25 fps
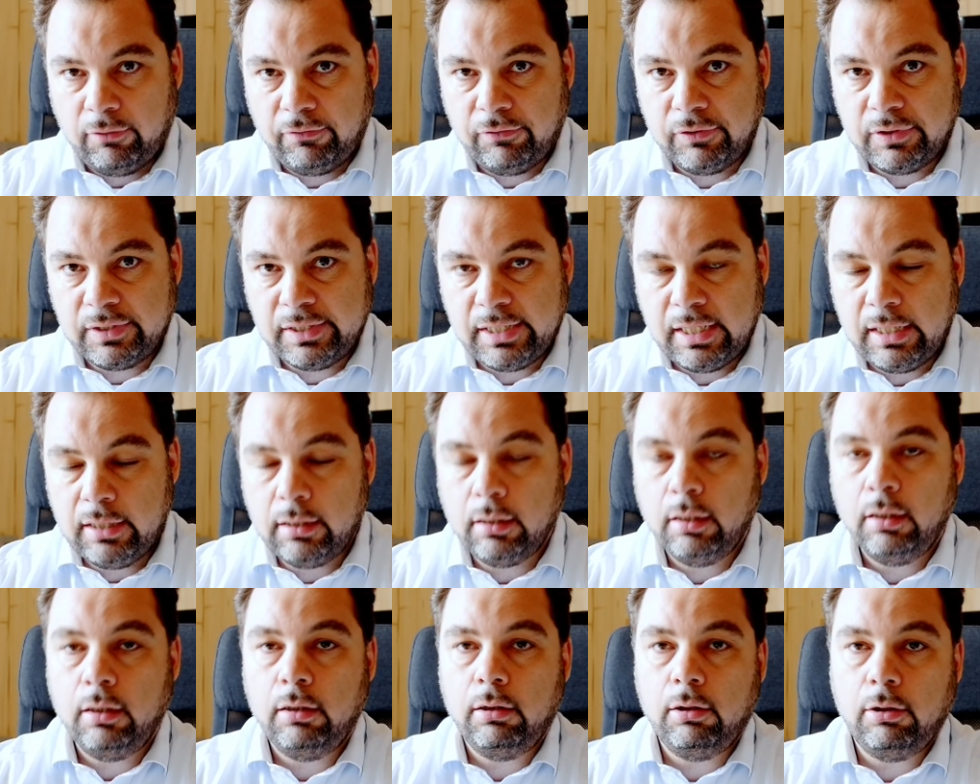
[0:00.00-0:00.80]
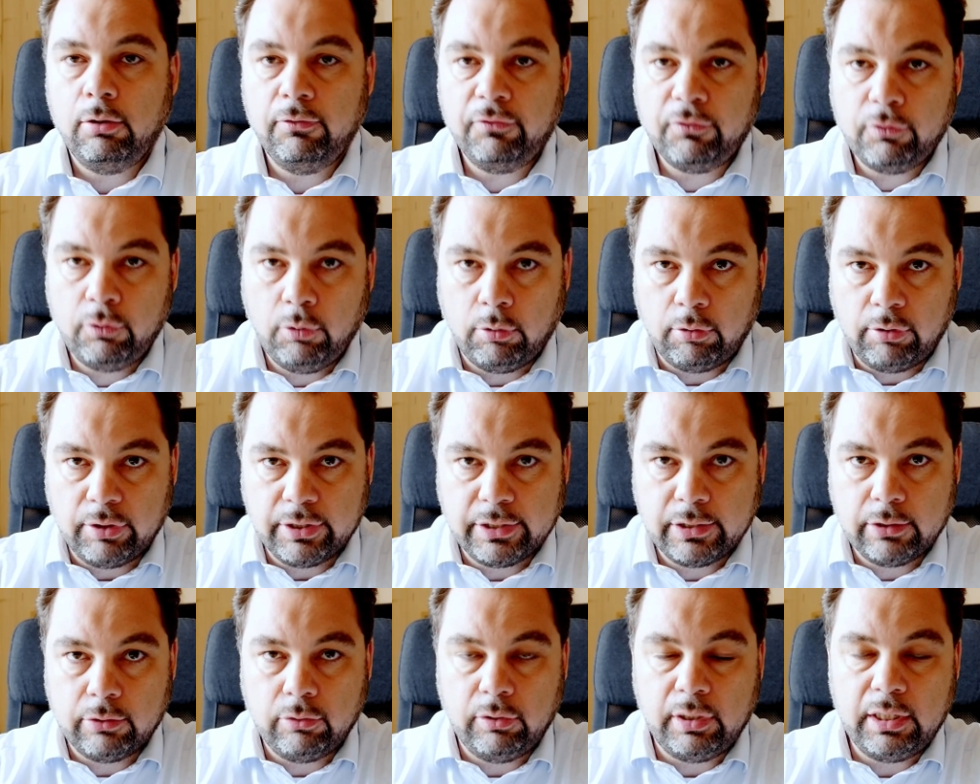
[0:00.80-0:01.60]
of physique? Of
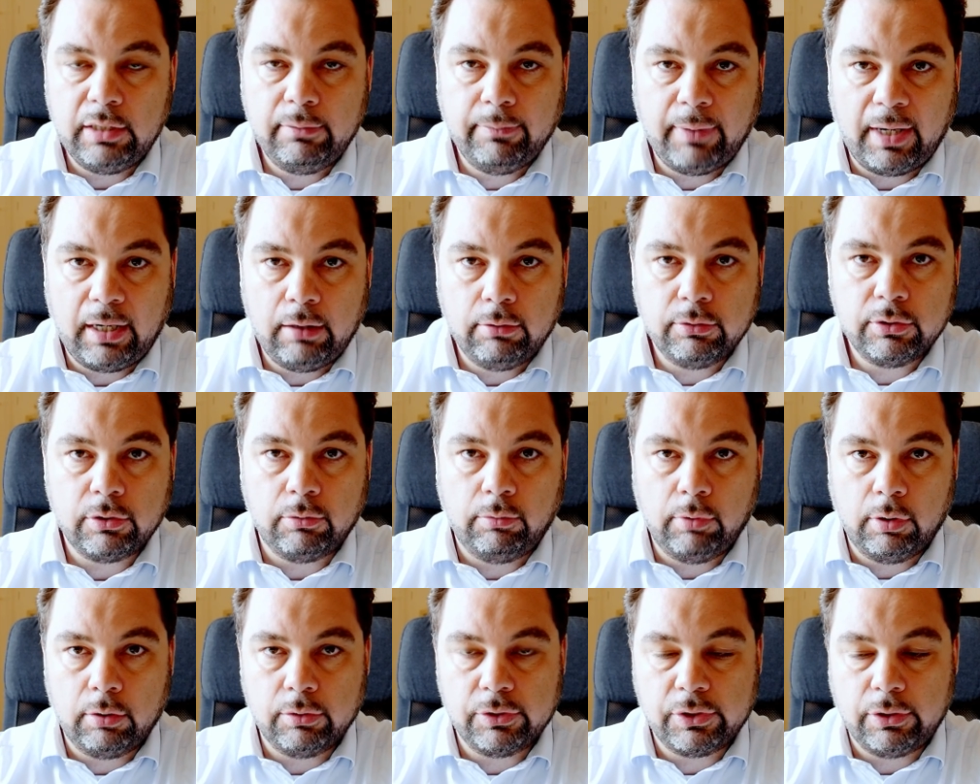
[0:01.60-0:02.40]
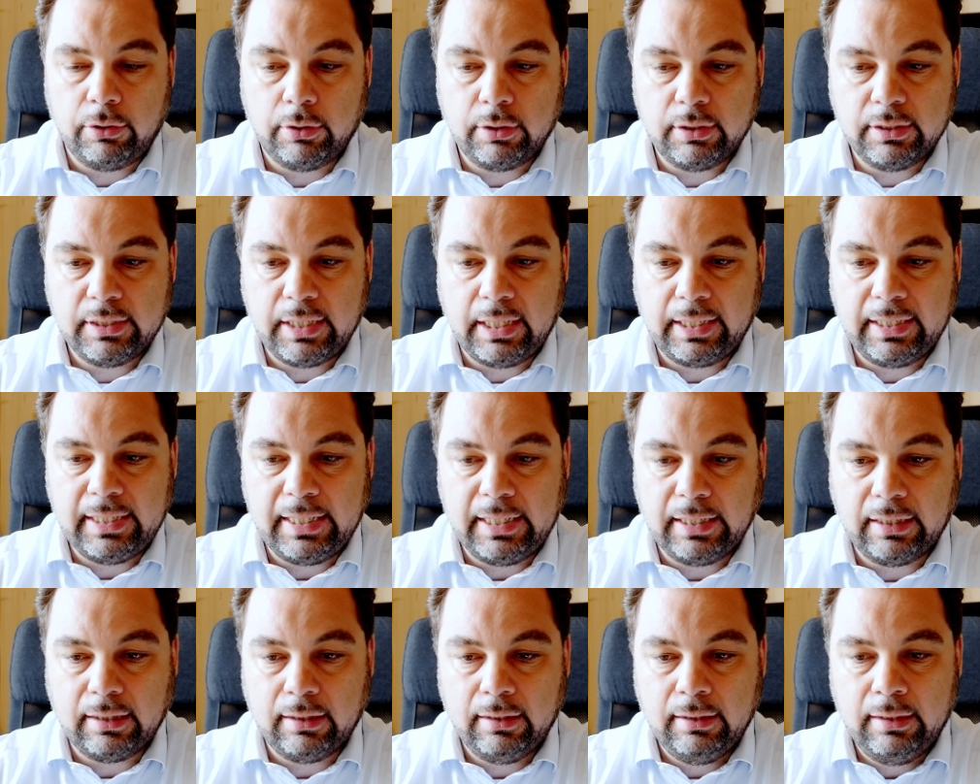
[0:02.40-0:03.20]
course, you need power to row a certain
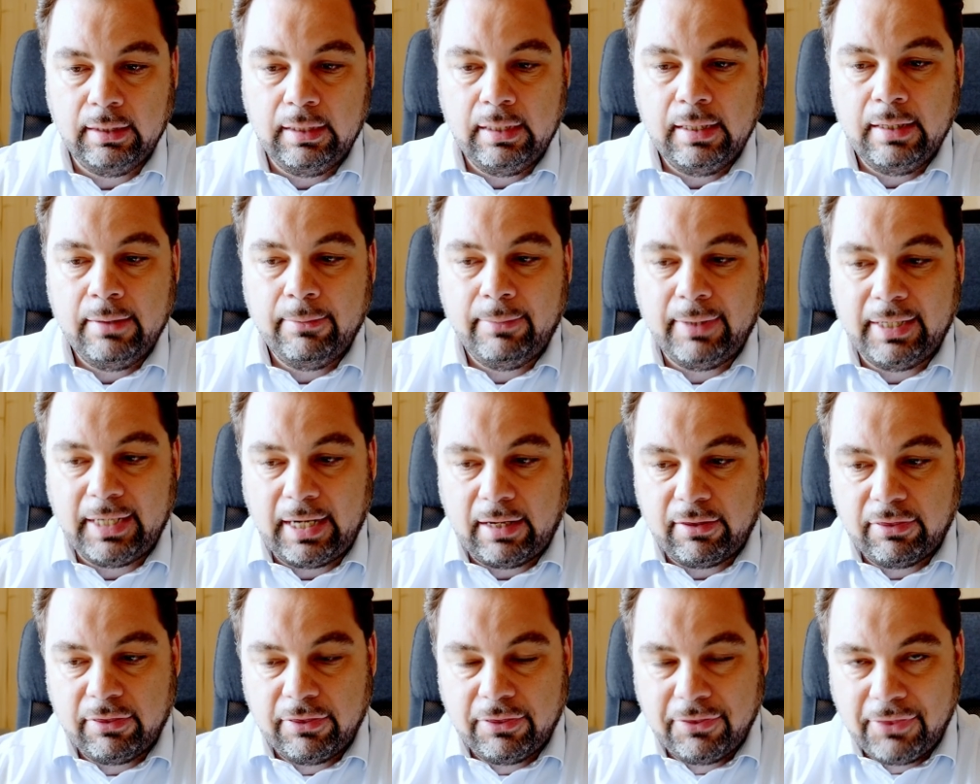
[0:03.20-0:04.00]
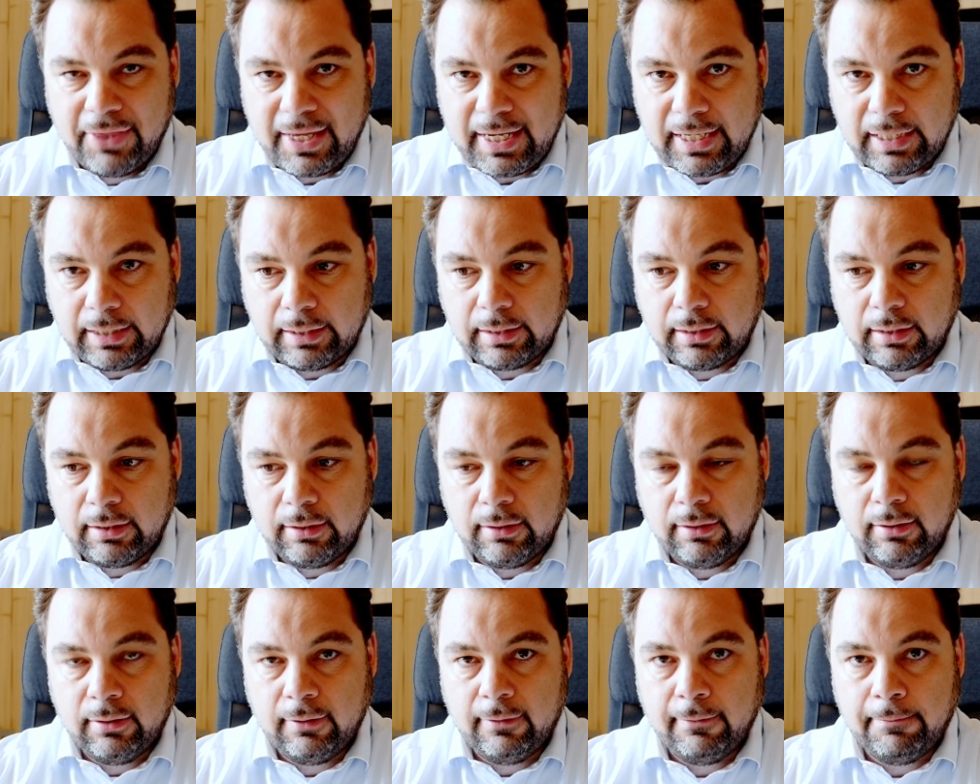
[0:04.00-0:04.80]
technique. But I think
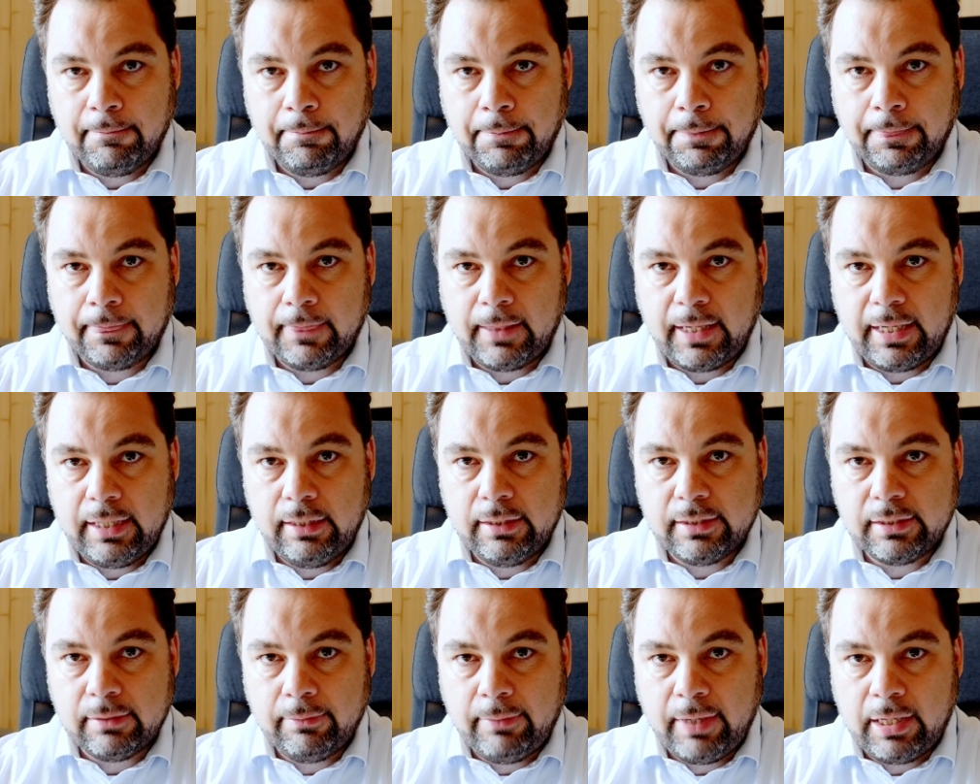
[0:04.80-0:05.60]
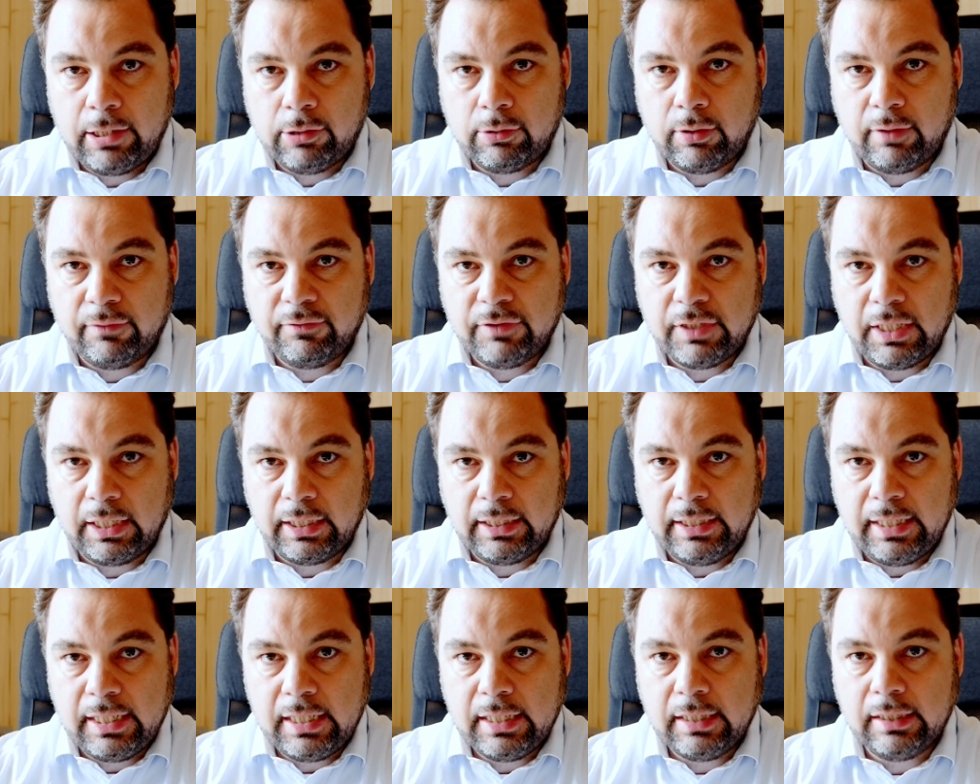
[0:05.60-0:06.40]
it is a matter of
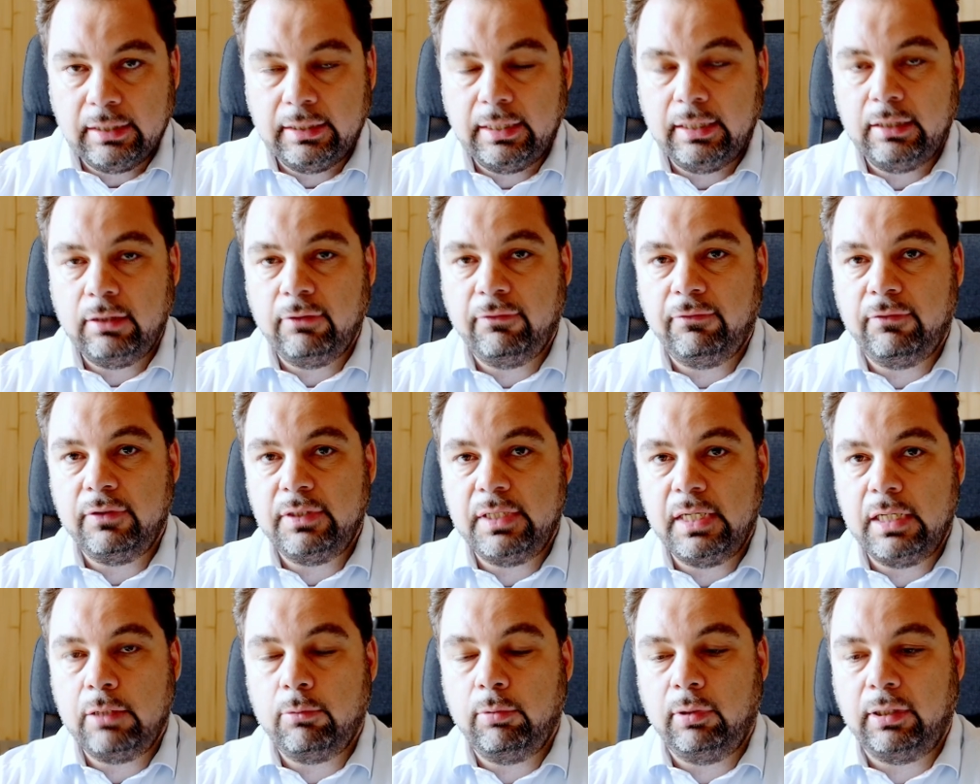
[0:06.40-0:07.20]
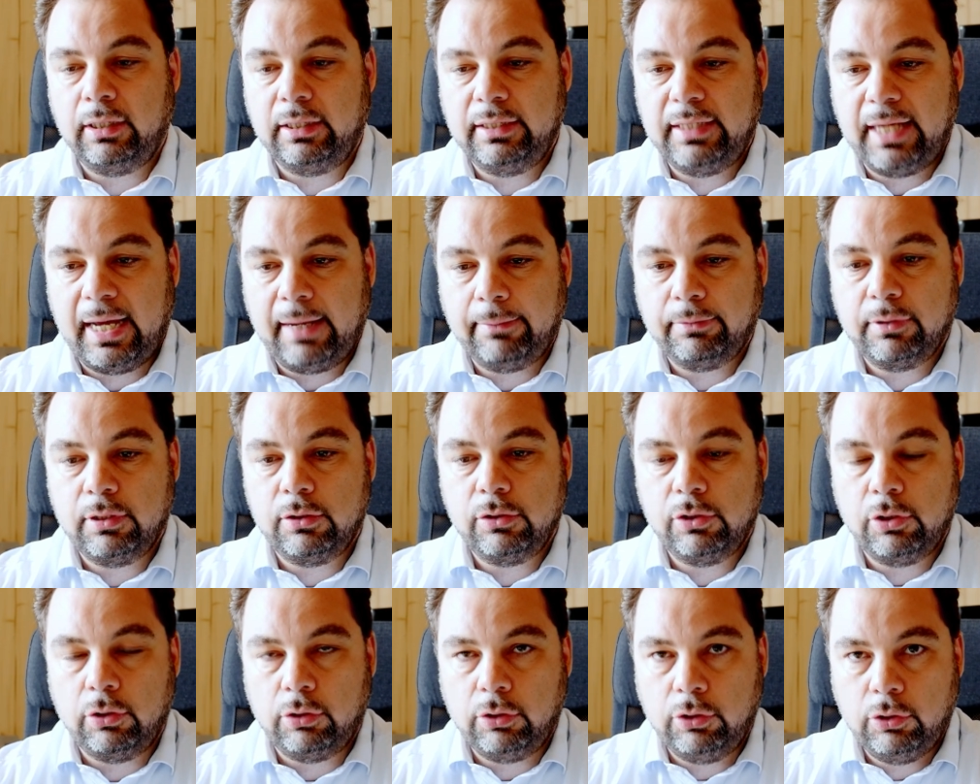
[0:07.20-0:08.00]
technique, and then the physique will adapt
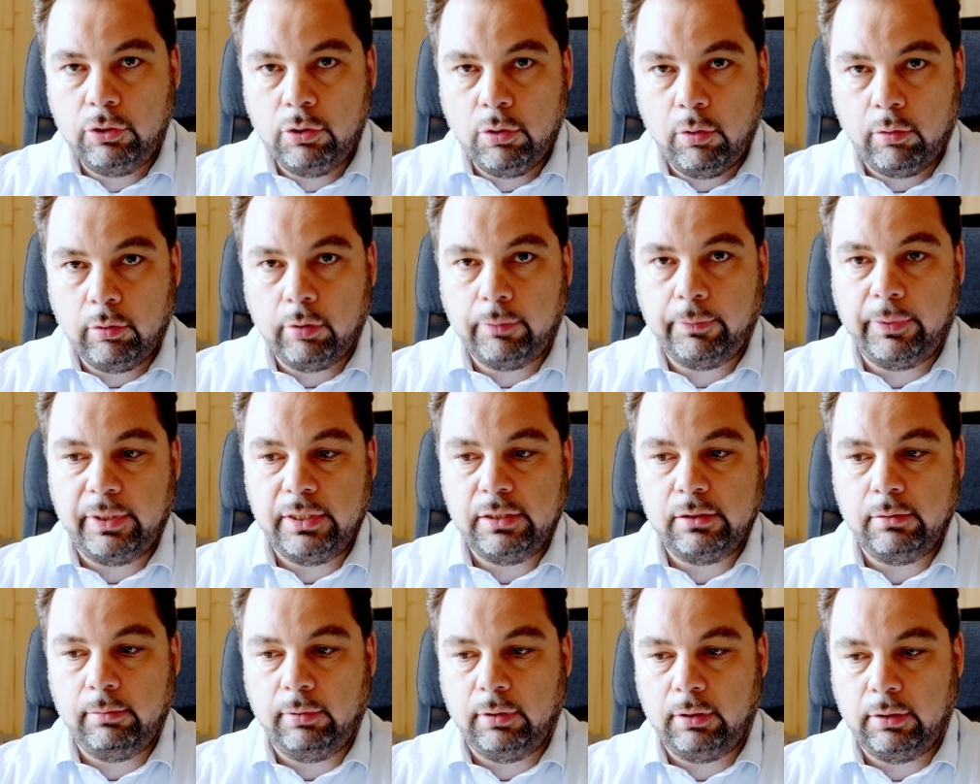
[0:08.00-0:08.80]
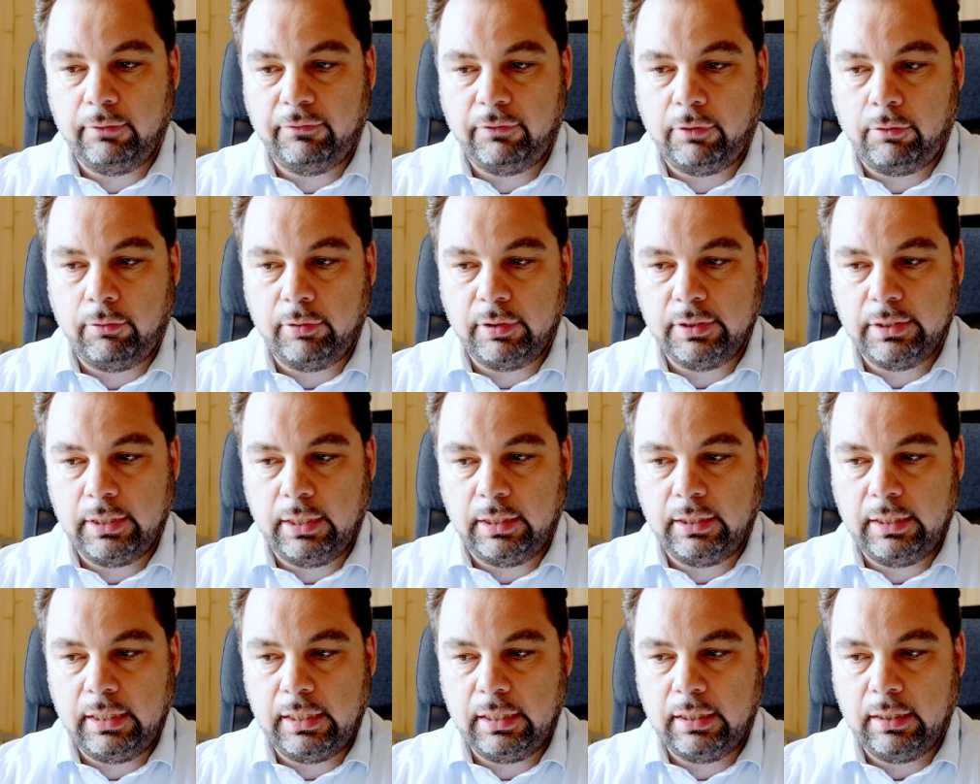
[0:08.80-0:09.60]
to your principle of rowing
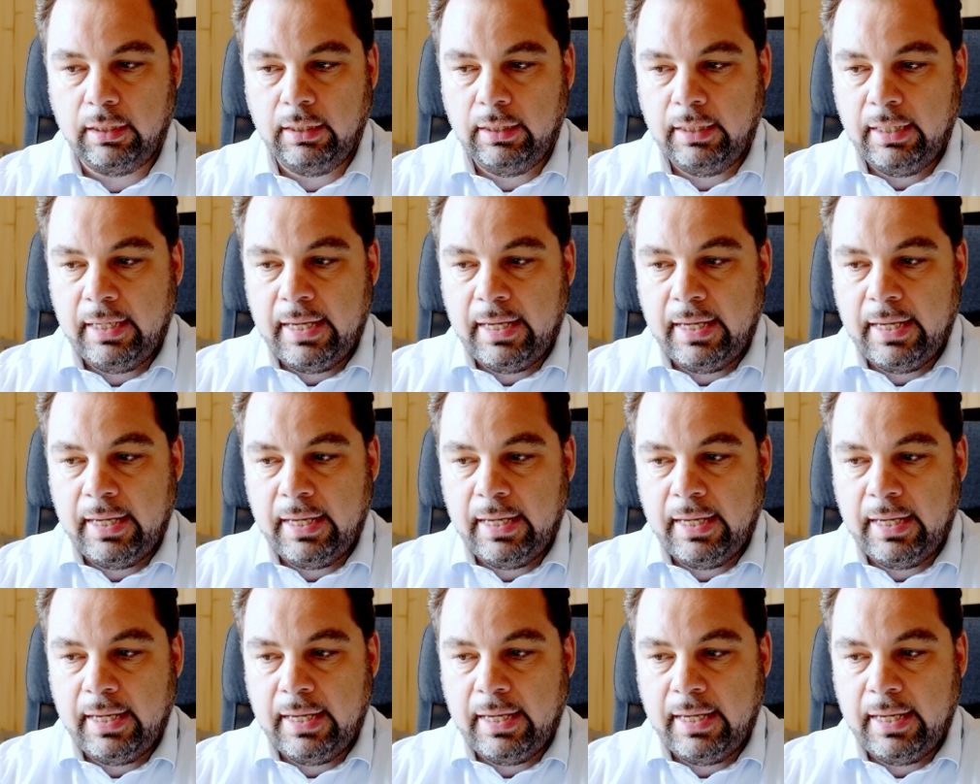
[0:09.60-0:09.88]
technique.